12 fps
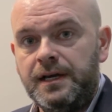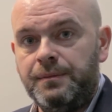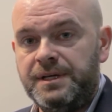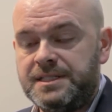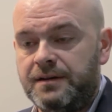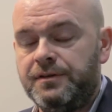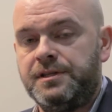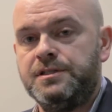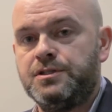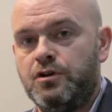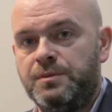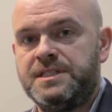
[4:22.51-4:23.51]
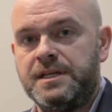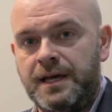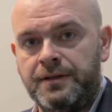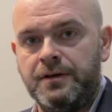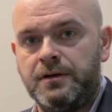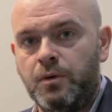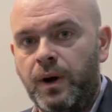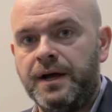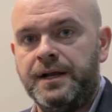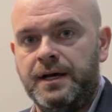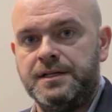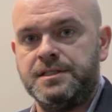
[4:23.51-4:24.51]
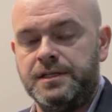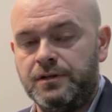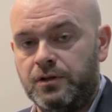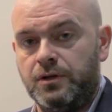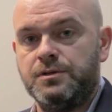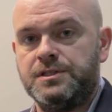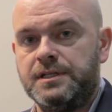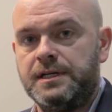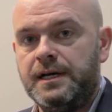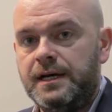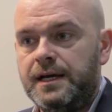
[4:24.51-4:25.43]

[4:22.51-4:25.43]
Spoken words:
It means everything's coming together quite nicely and closely.